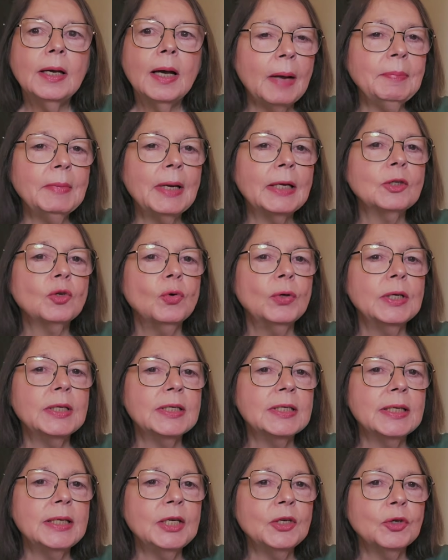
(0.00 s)
I'm not going to
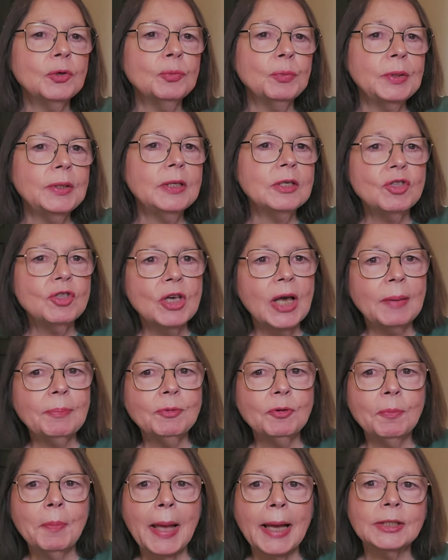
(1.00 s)
sit here and read the
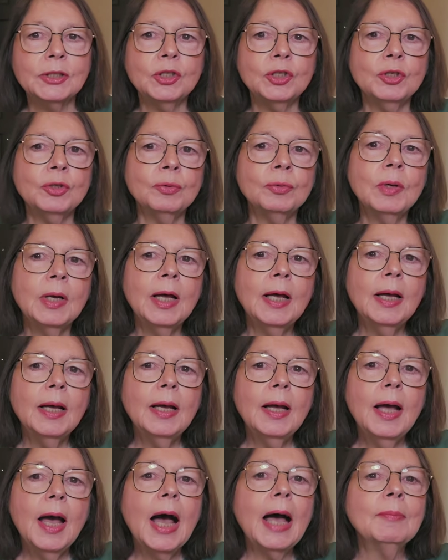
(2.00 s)
chapter back to you.
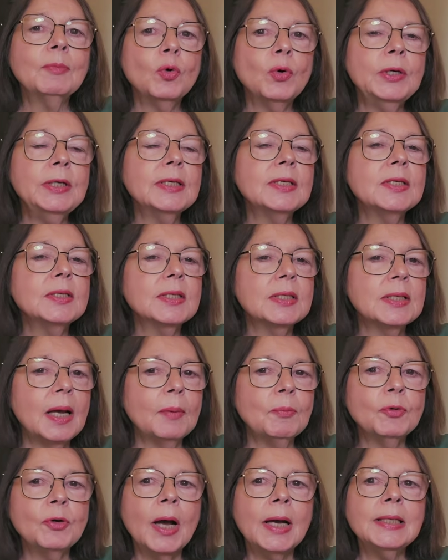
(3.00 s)
I'm going to
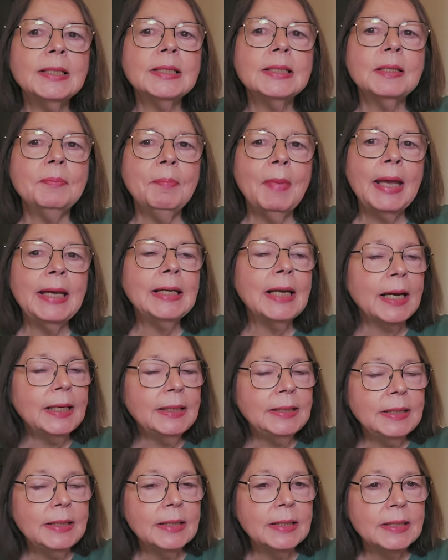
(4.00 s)
summarize the main
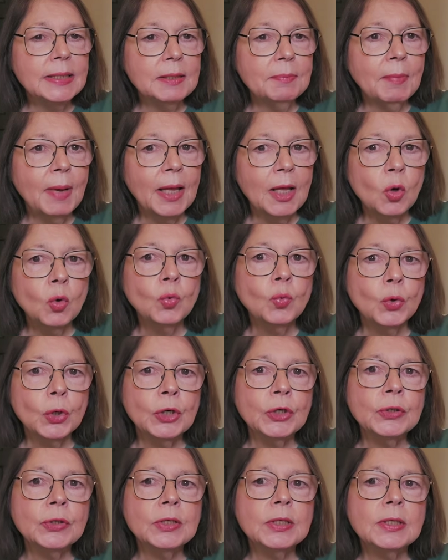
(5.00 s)
ideas in my own
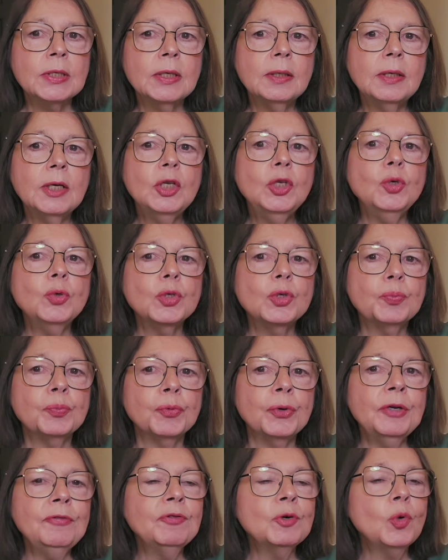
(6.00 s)
words, use
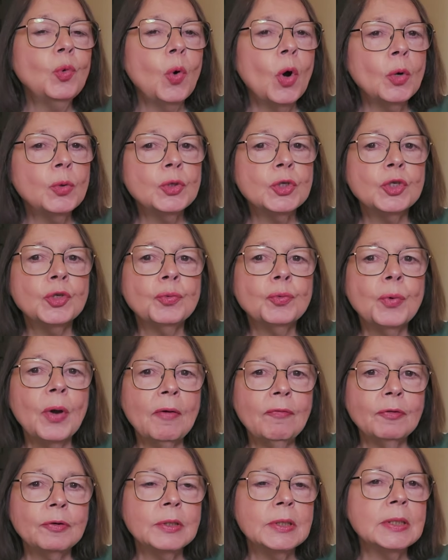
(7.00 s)
brief quotes or
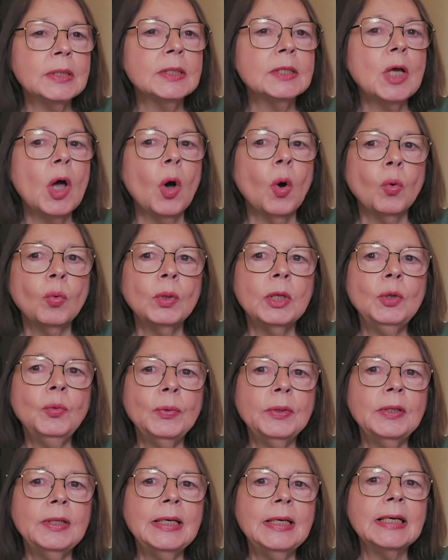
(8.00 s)
references only
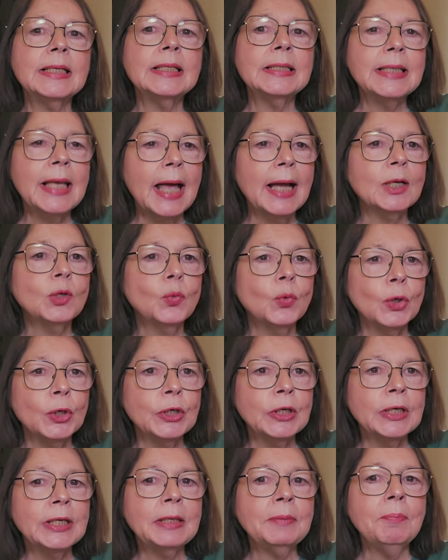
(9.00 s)
when the exact
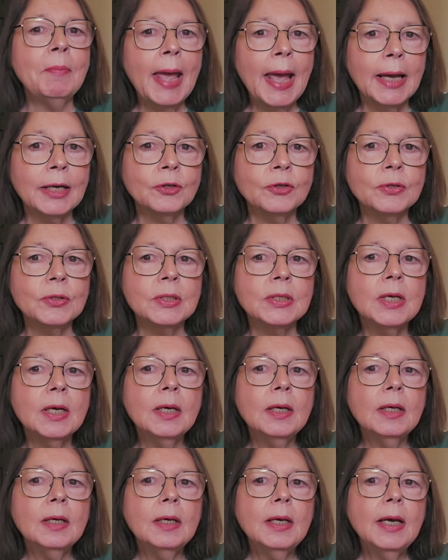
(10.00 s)
wording matters,
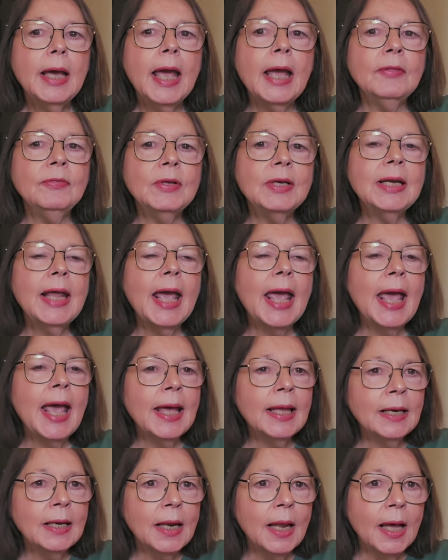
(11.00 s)
and then
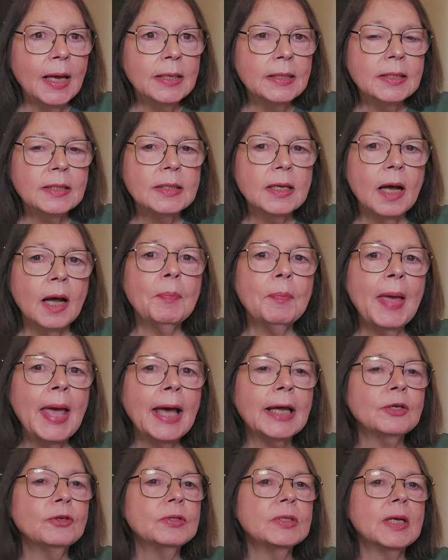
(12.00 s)
analyze the
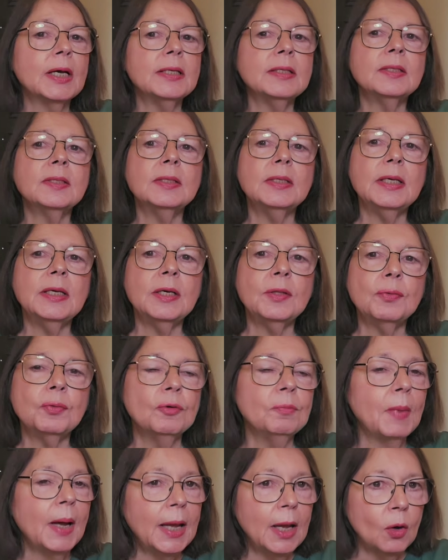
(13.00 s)
patterns I see
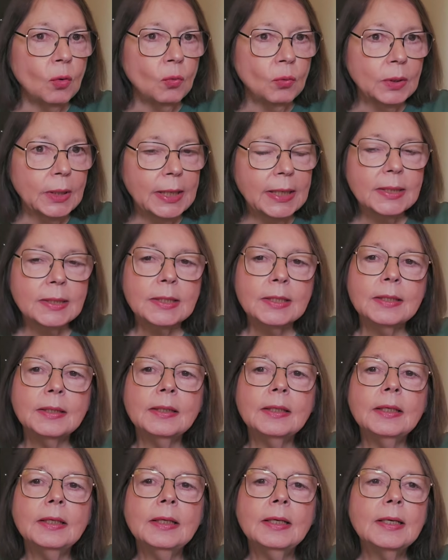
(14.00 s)
through my own lens.
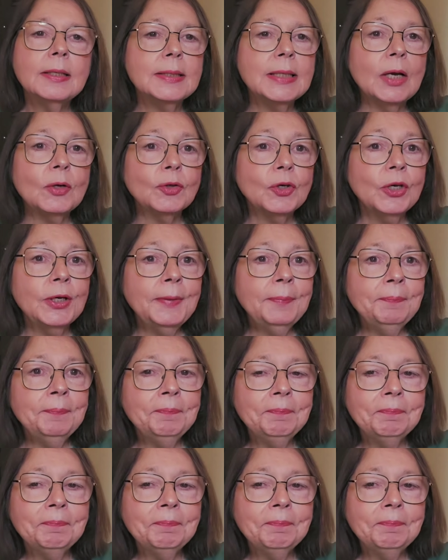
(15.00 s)
Sound good?